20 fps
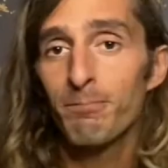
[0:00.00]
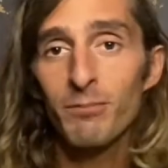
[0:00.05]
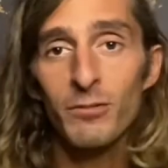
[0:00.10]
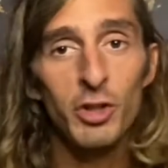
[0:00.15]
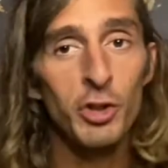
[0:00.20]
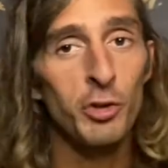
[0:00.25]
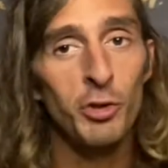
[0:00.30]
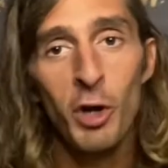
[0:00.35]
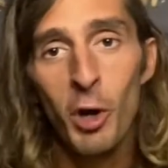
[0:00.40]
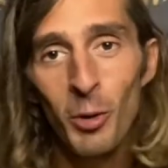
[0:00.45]

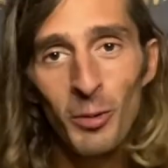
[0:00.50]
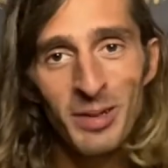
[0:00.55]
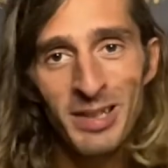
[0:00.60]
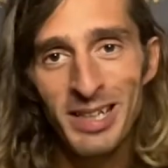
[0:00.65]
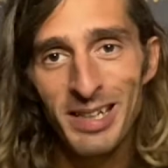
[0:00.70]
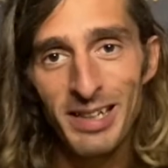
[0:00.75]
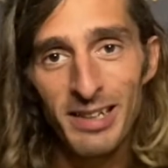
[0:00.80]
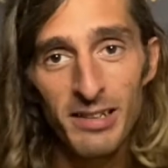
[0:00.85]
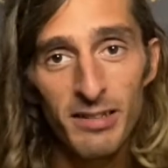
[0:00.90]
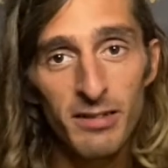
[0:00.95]
you don't
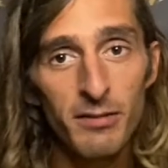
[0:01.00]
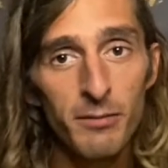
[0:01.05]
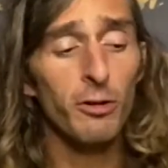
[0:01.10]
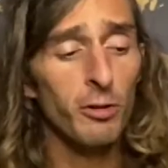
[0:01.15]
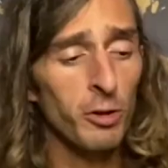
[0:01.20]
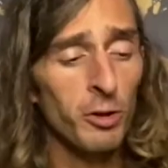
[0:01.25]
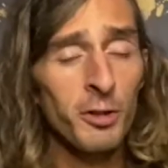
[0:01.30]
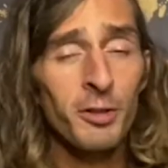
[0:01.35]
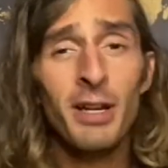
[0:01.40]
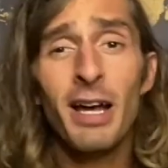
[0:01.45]
need it.
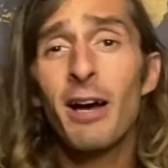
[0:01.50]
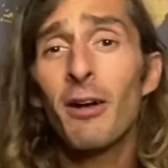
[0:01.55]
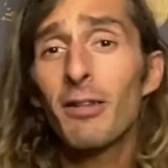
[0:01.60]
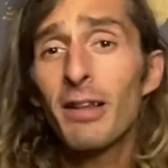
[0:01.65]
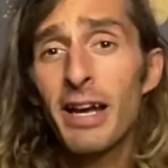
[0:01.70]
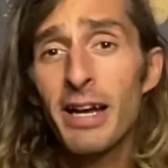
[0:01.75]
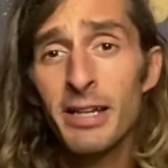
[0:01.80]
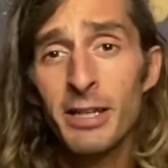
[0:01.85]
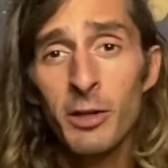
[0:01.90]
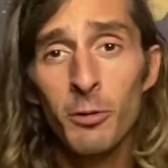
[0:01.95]
Learn how
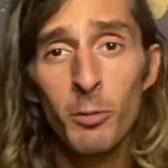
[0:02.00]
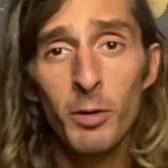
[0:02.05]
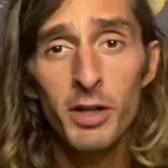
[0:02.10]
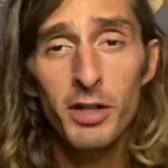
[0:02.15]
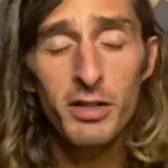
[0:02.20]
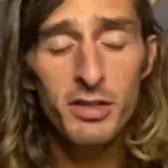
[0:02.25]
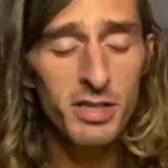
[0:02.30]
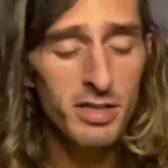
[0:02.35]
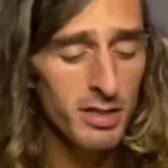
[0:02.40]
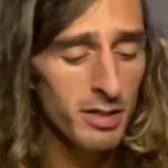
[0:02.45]
lighting
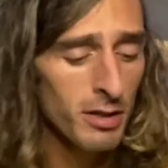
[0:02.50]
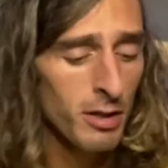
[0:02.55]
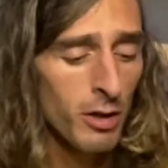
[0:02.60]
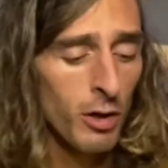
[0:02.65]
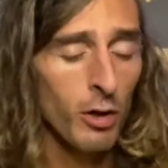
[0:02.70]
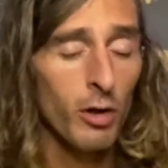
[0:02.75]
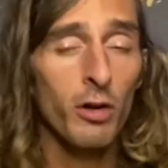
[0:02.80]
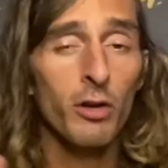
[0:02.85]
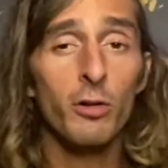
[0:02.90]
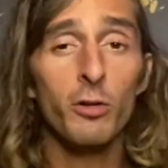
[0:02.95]
works,
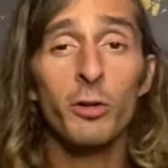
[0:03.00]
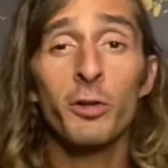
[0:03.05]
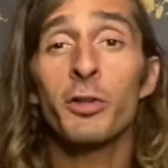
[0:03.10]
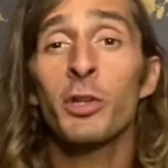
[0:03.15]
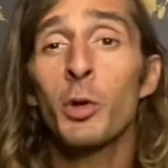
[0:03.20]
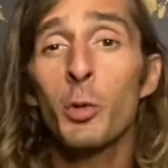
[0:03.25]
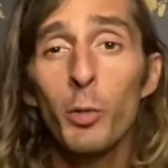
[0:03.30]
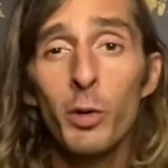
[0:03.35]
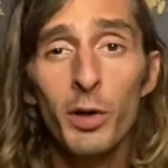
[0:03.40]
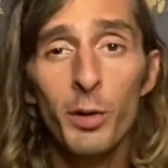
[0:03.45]
learn
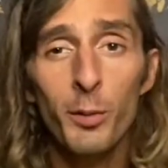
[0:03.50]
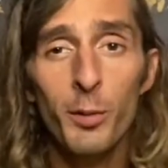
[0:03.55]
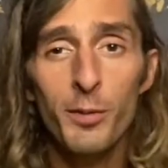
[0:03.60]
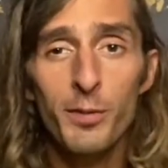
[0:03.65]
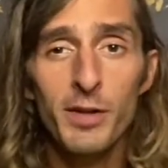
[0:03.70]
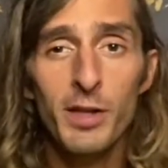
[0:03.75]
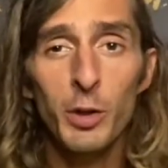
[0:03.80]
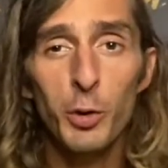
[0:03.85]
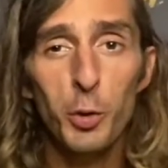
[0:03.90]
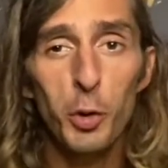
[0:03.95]
to work with
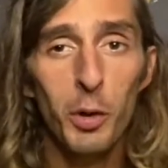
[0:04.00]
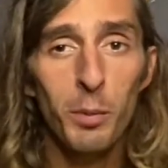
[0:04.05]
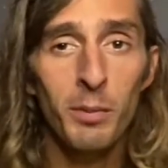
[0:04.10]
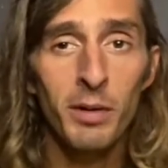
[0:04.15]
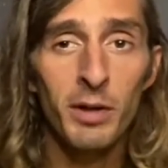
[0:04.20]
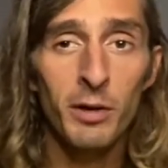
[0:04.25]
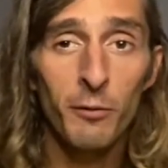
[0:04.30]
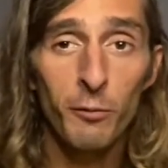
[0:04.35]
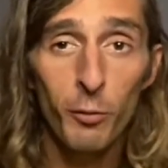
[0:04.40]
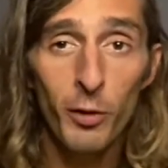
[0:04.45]
the
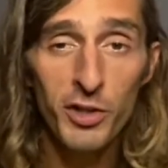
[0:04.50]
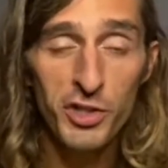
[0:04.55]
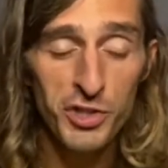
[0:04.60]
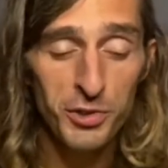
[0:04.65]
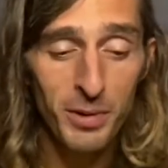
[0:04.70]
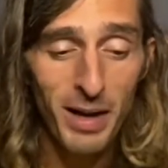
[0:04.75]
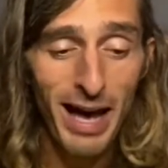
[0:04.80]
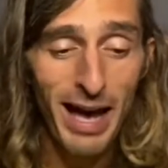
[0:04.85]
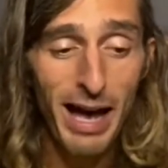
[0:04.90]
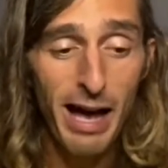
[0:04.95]
equipment of what you
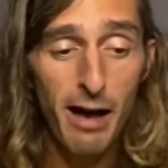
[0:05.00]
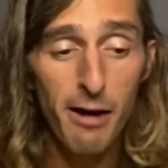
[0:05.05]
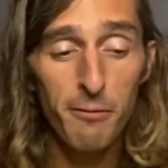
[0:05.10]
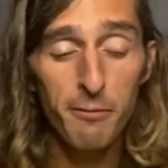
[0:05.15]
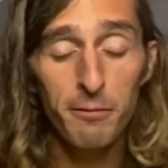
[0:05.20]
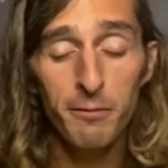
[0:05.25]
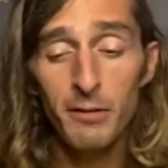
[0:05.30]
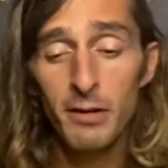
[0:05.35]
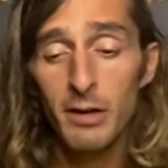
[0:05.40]
have,